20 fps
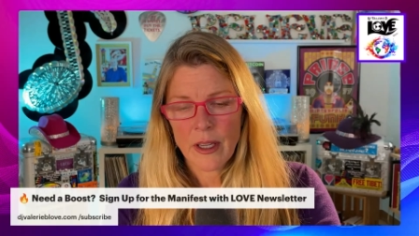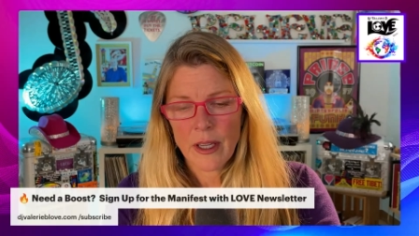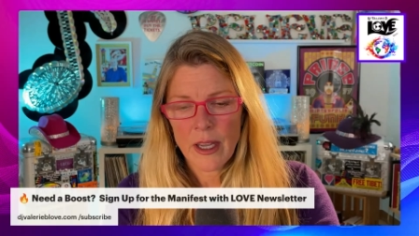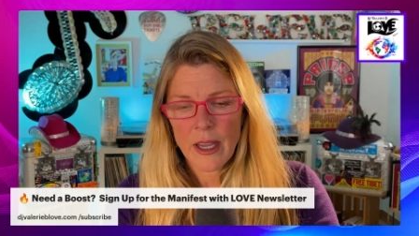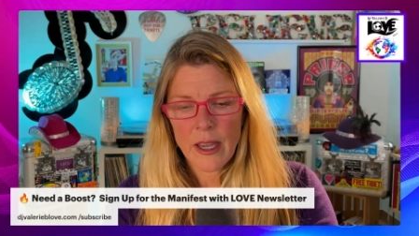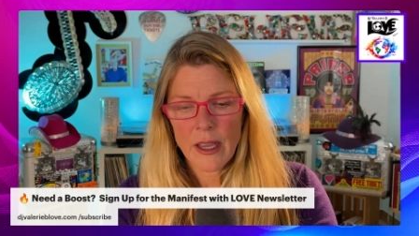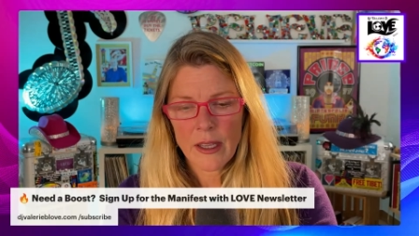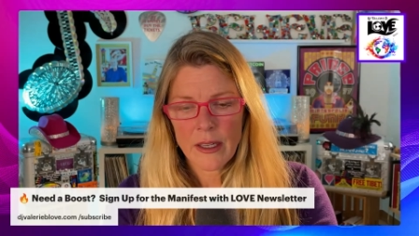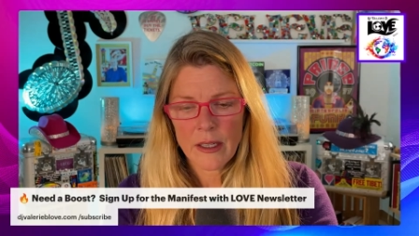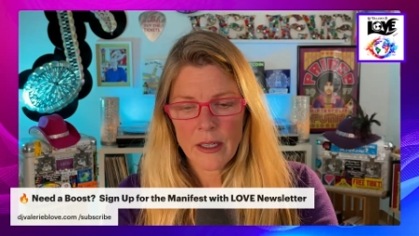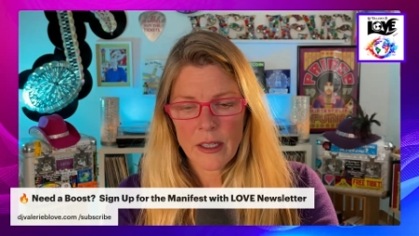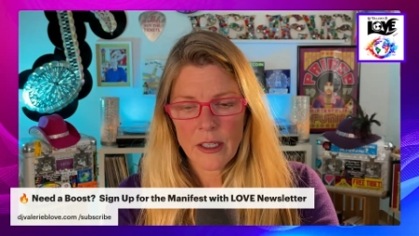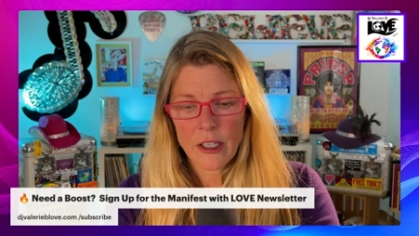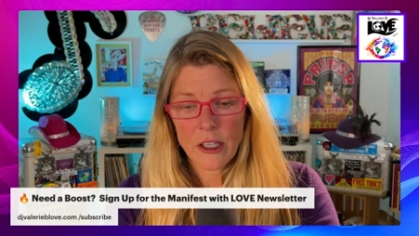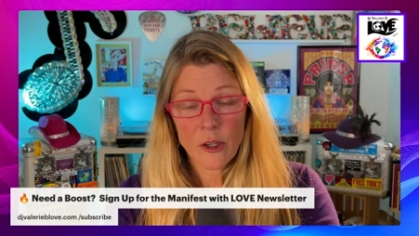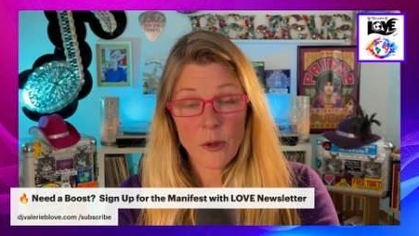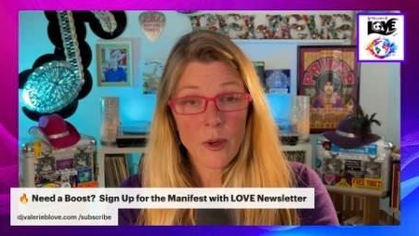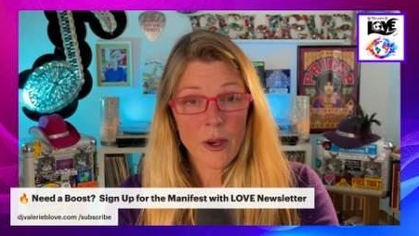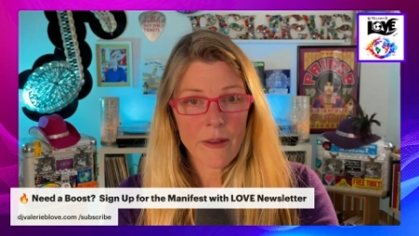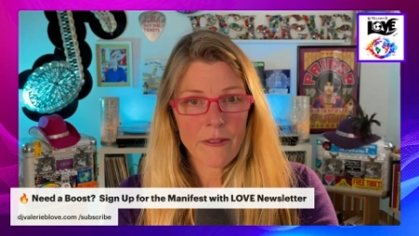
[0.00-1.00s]
And
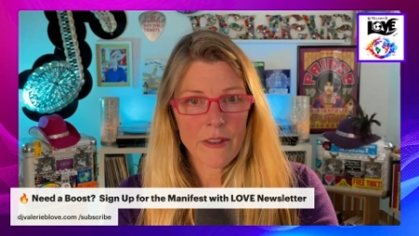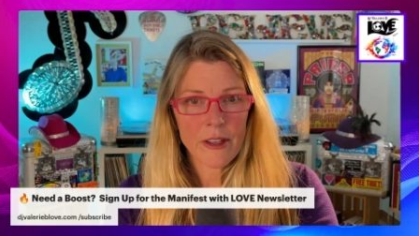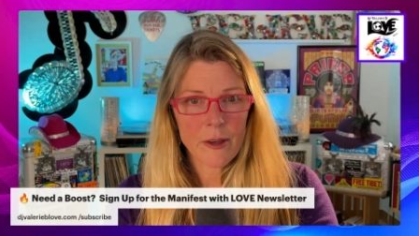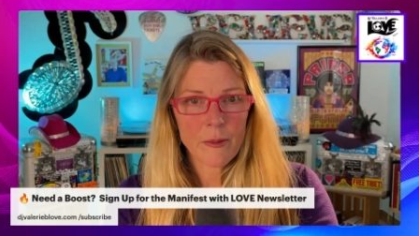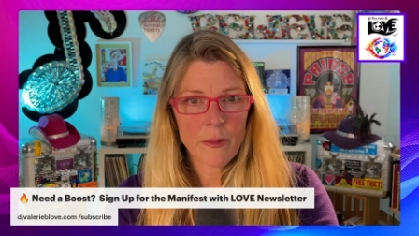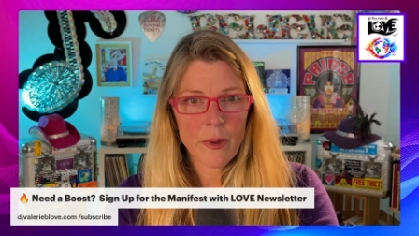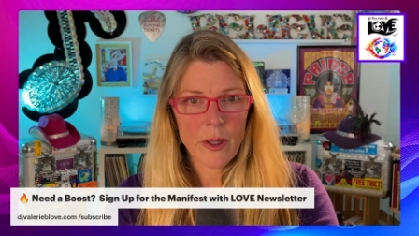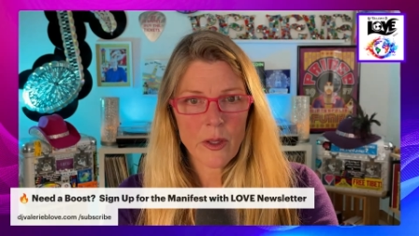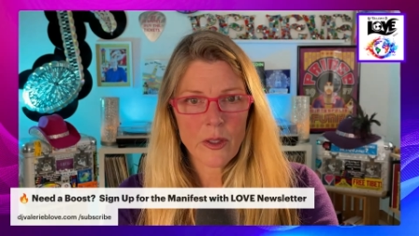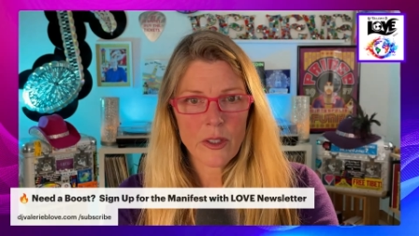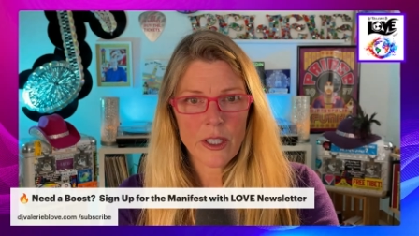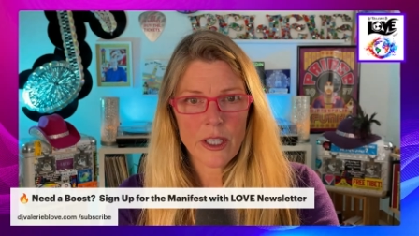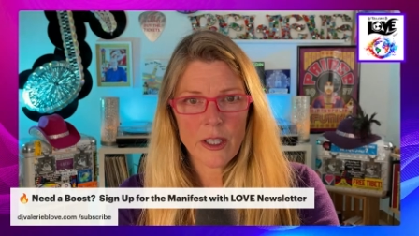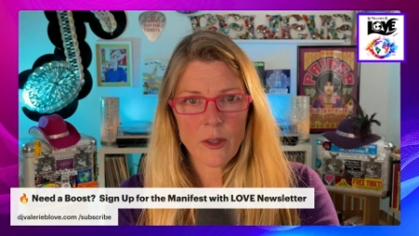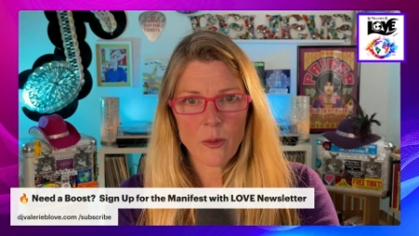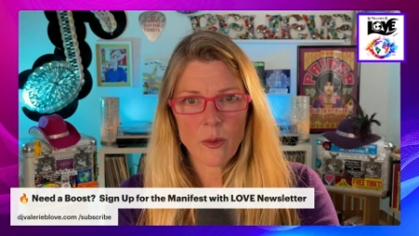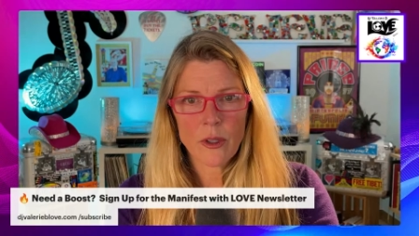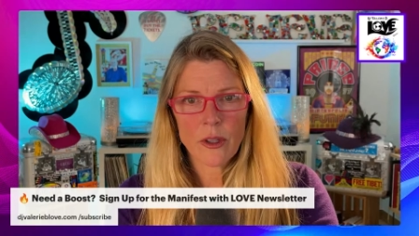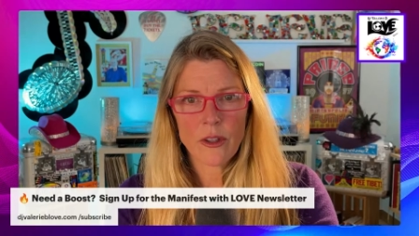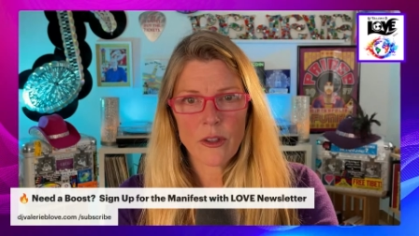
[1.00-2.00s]
you have the ability
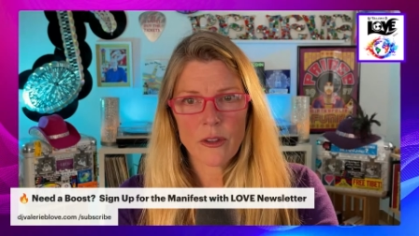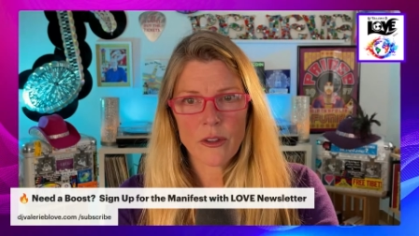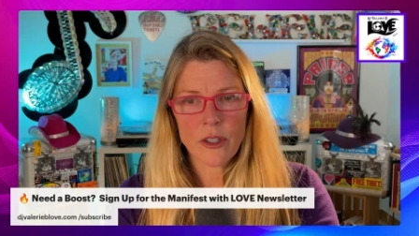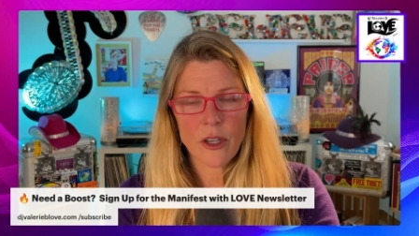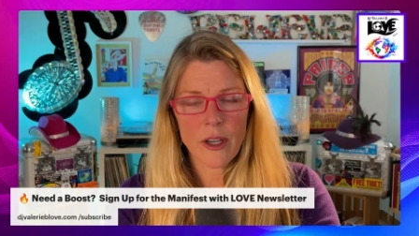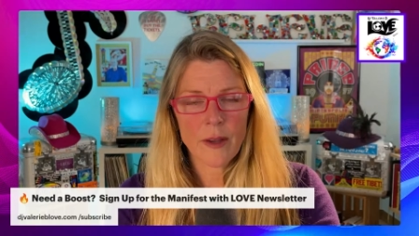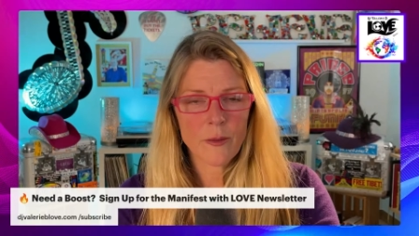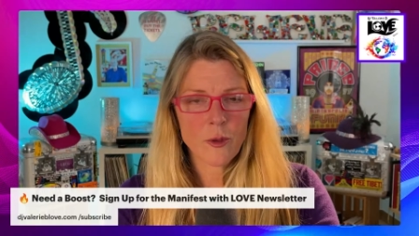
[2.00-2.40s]
with your time,